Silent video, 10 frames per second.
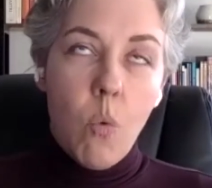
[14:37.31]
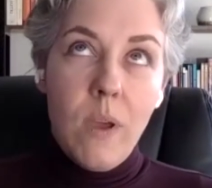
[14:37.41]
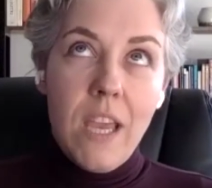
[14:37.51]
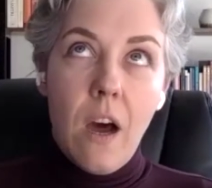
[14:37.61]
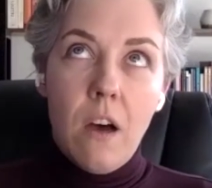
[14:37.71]

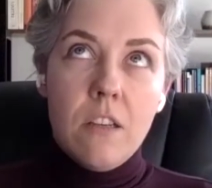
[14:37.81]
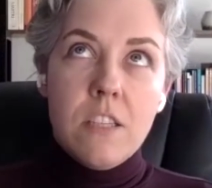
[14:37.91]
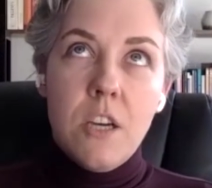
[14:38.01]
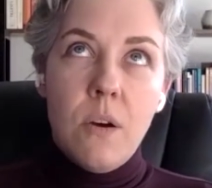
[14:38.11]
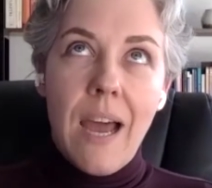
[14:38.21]
we
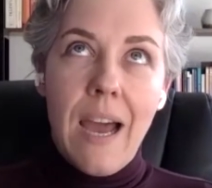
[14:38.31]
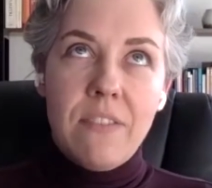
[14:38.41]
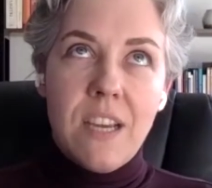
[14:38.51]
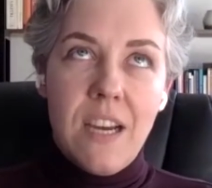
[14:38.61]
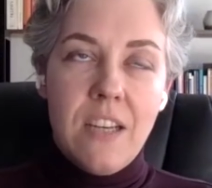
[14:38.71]
also have
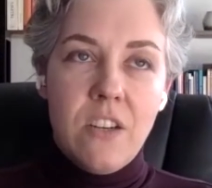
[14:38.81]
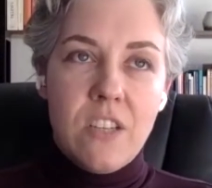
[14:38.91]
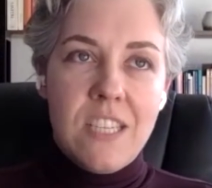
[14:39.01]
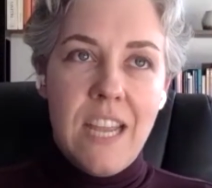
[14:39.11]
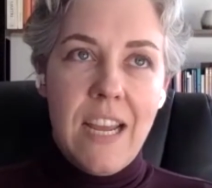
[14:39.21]
to
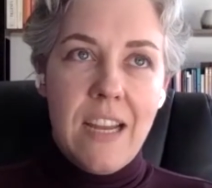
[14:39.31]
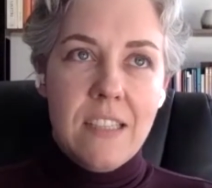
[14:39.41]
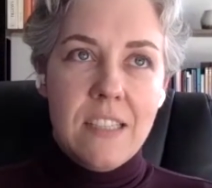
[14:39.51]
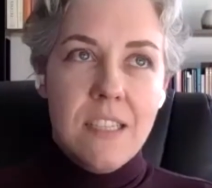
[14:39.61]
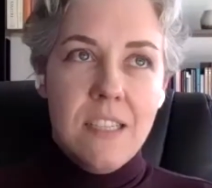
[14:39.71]

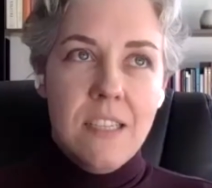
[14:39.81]
understand